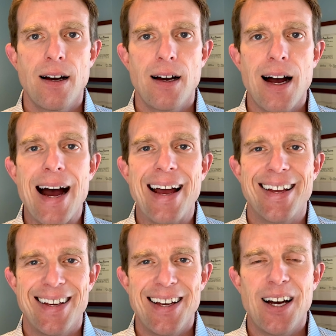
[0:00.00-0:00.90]

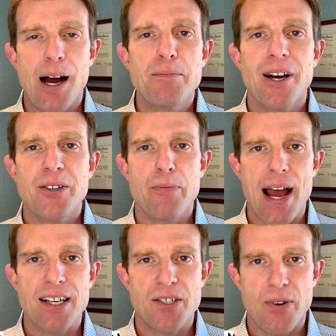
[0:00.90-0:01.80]
Hi, I'm Doctor
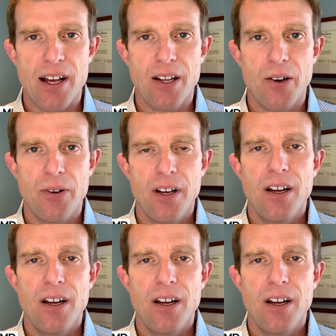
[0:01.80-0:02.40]
Matt Strehlow.